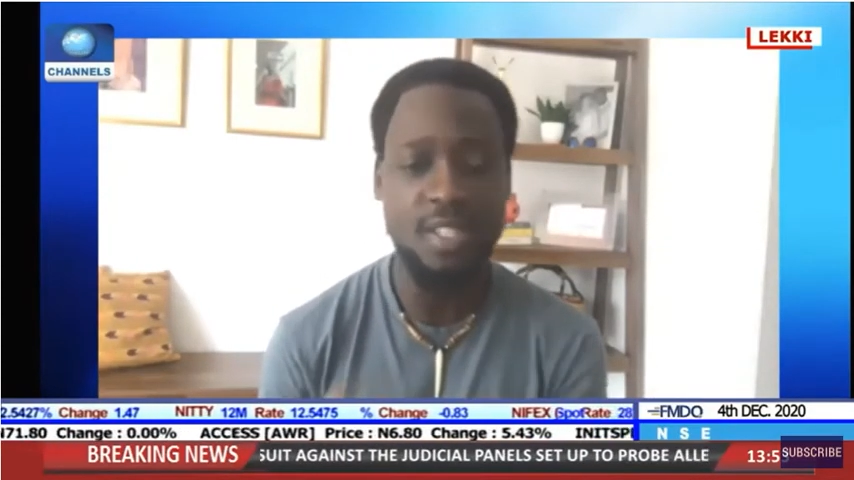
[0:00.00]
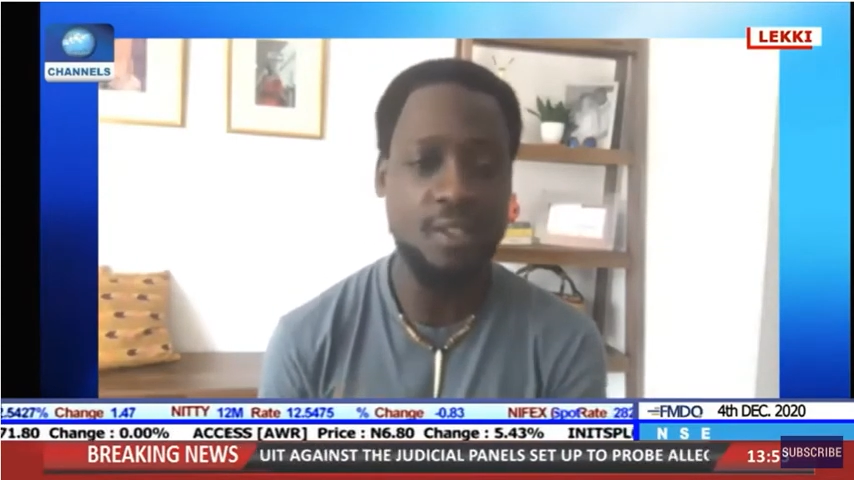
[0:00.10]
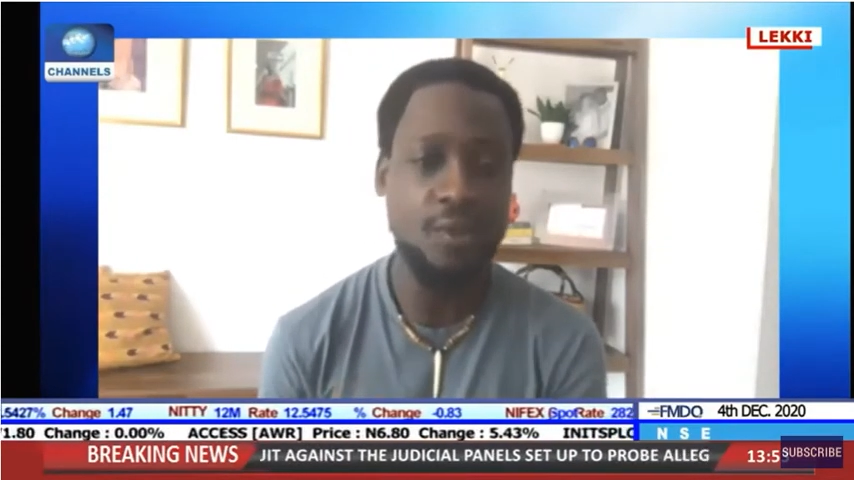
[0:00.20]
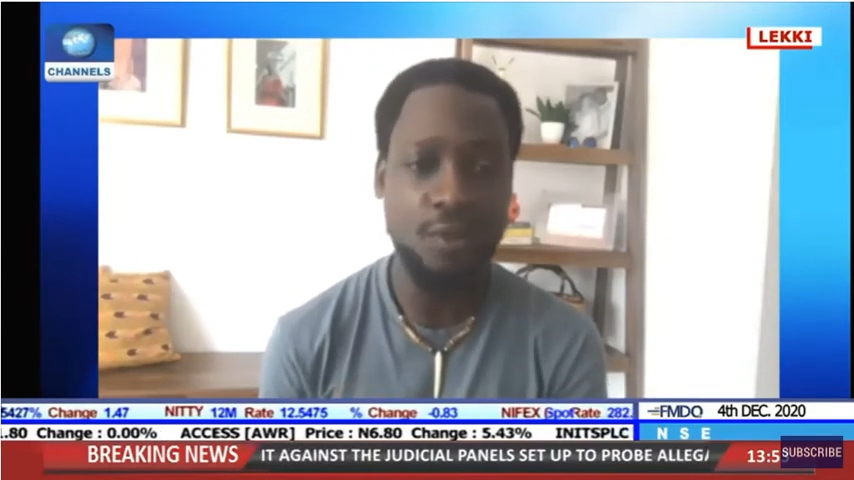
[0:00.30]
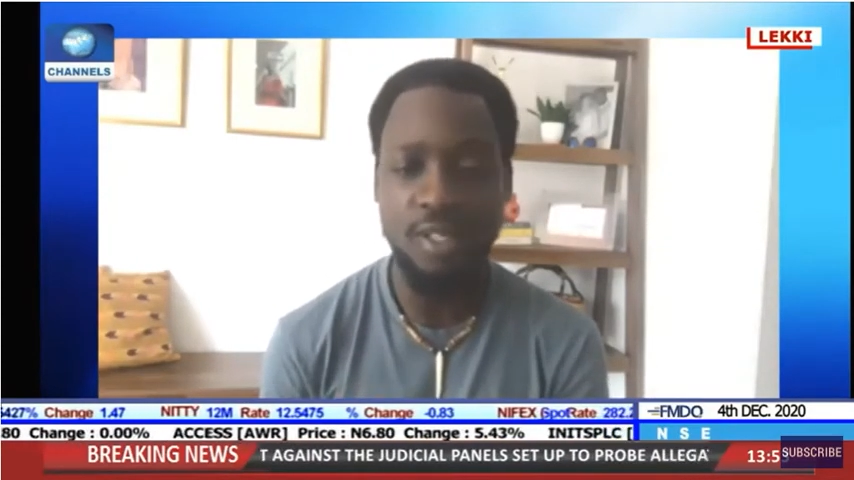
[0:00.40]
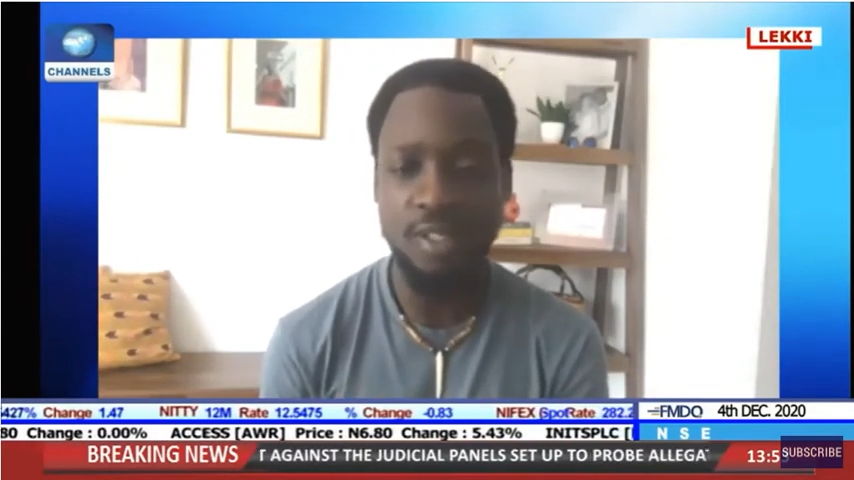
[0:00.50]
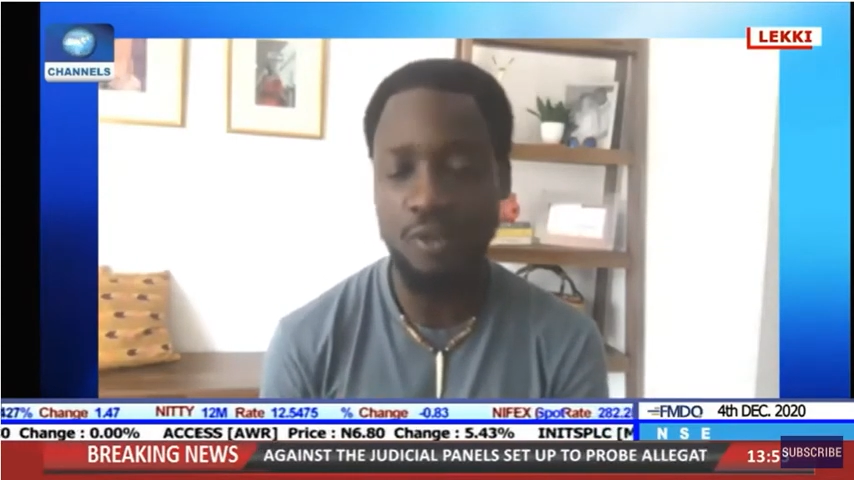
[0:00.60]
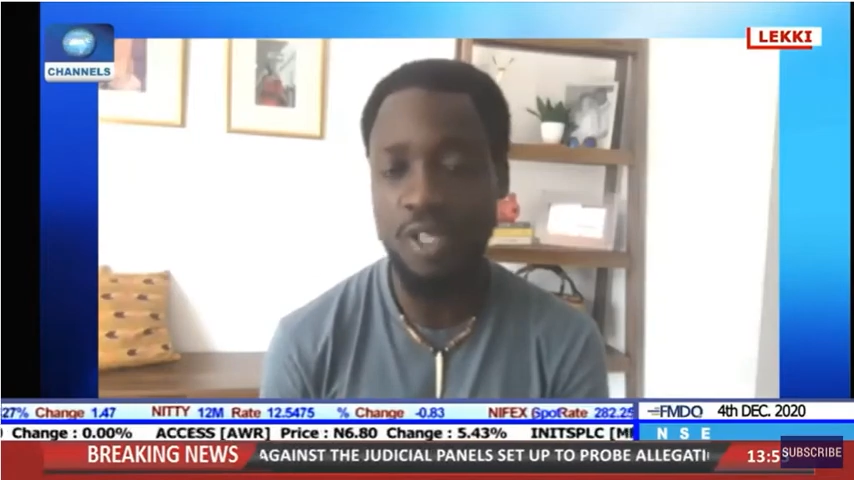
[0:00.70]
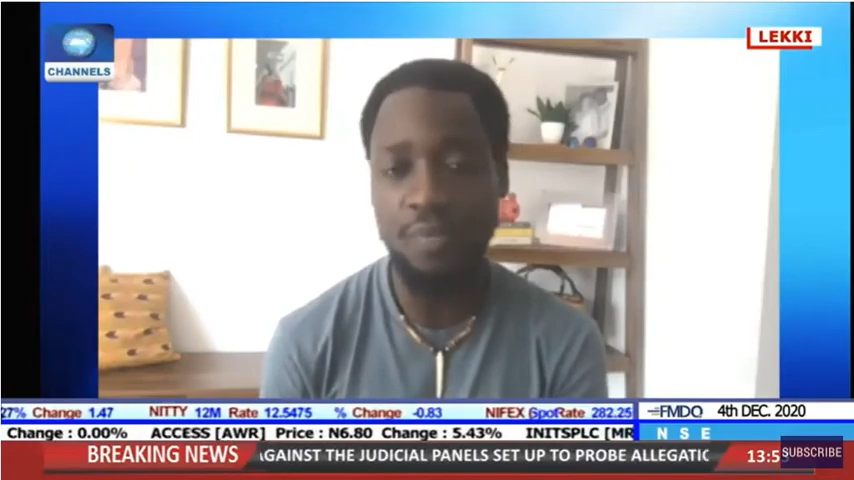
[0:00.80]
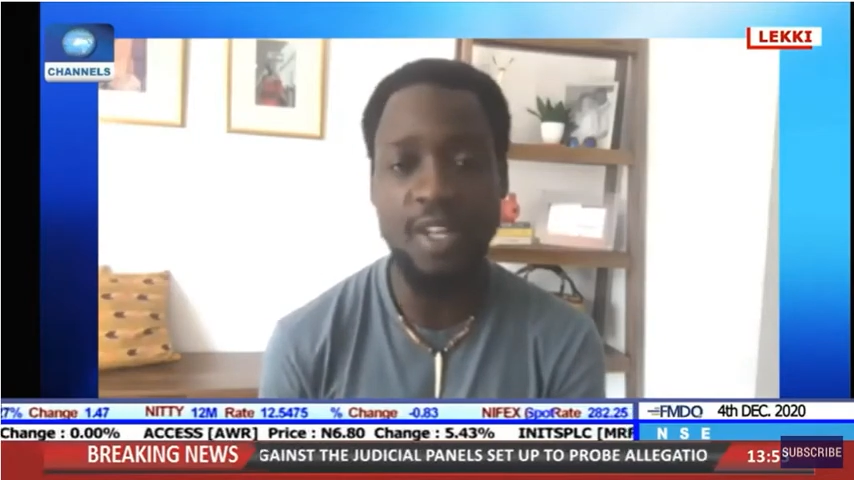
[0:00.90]
business
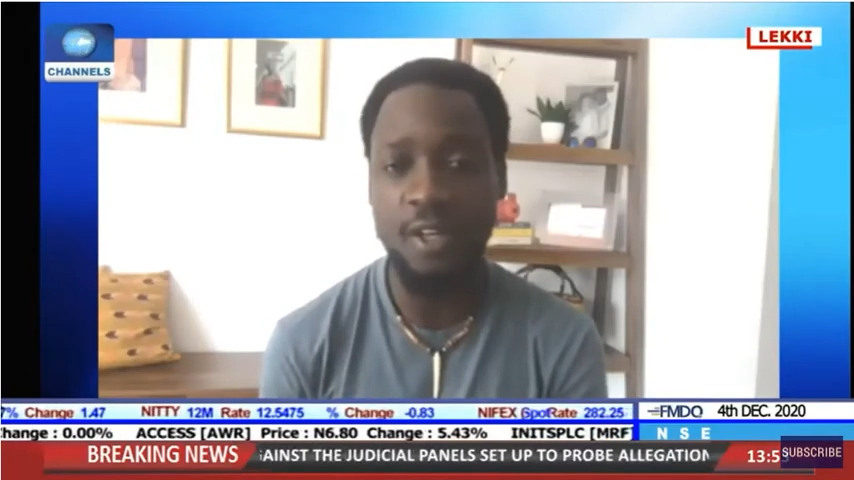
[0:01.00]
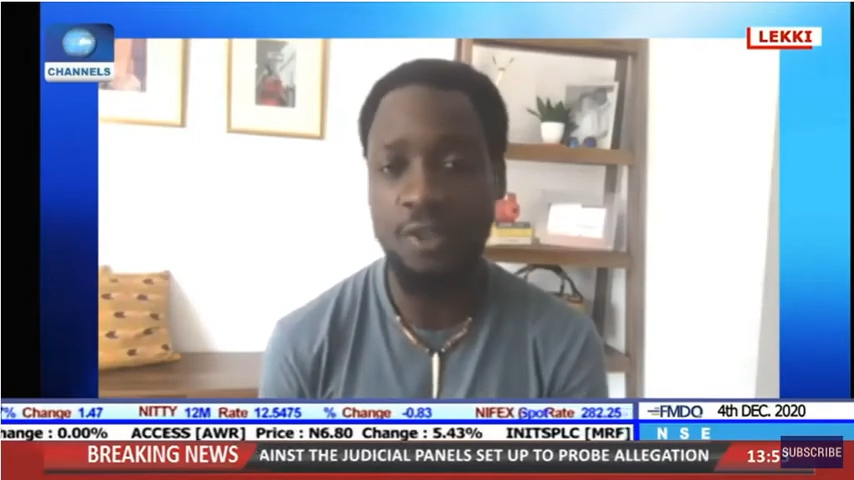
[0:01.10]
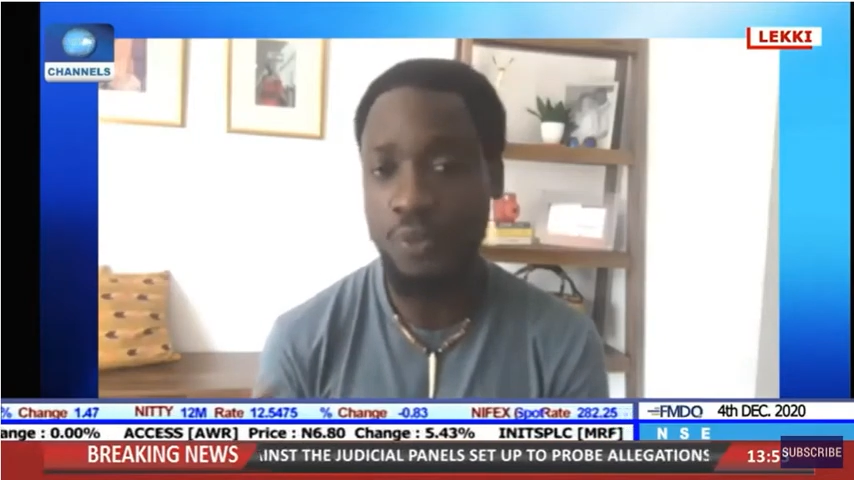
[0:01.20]
to something